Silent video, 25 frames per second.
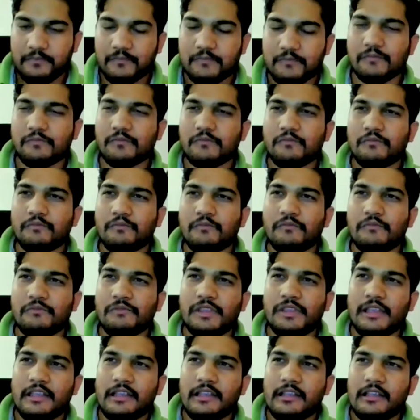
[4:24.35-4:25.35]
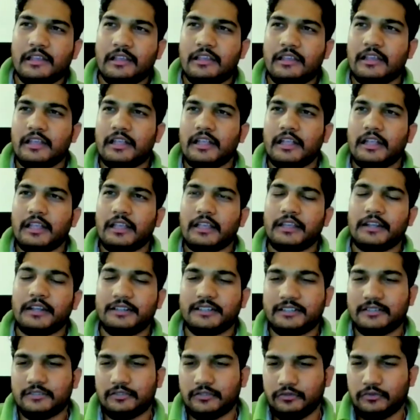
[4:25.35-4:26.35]
Hmm?
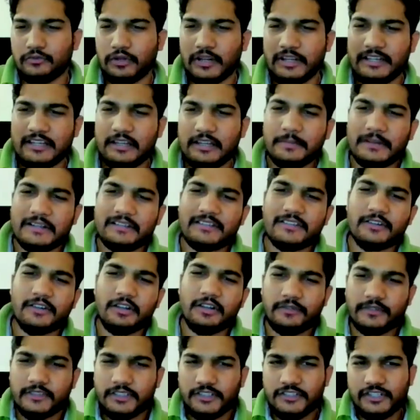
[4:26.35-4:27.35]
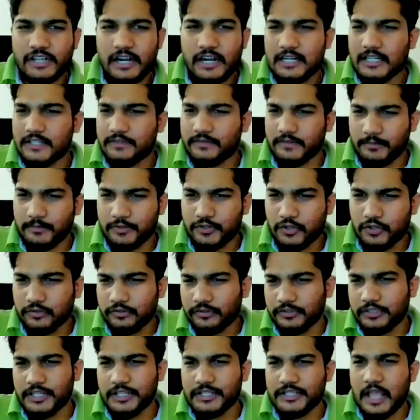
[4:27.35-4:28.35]
In 20% of the charts,
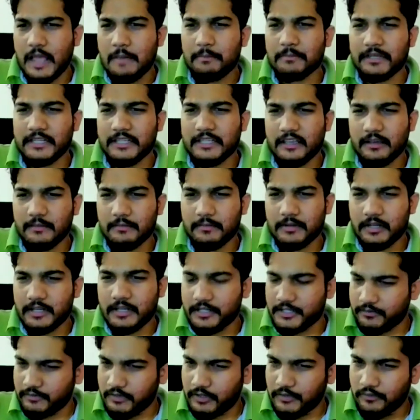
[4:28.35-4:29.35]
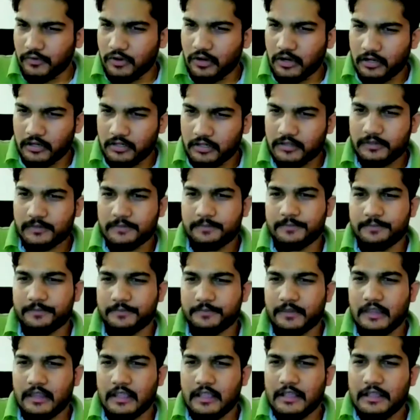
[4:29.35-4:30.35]
Vimshottari is applicable, it will work.
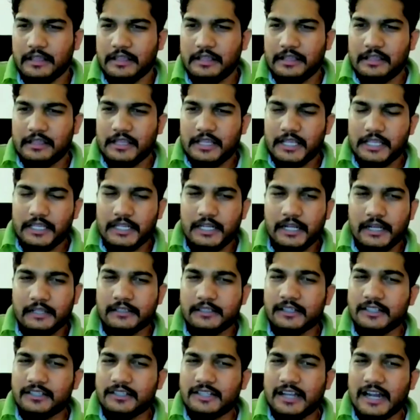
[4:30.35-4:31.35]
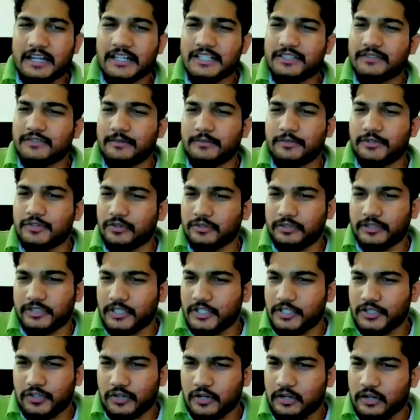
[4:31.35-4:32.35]
In other charts,
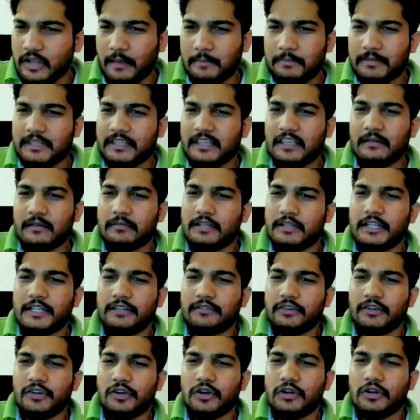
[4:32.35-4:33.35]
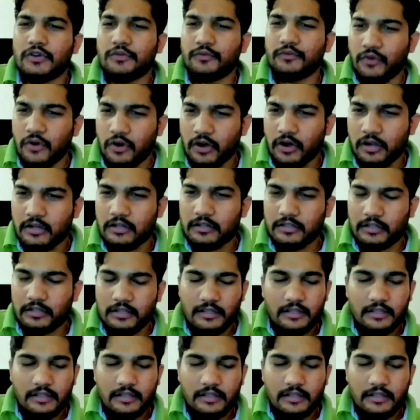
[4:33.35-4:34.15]
Vimshottari is not applicable, it will not work.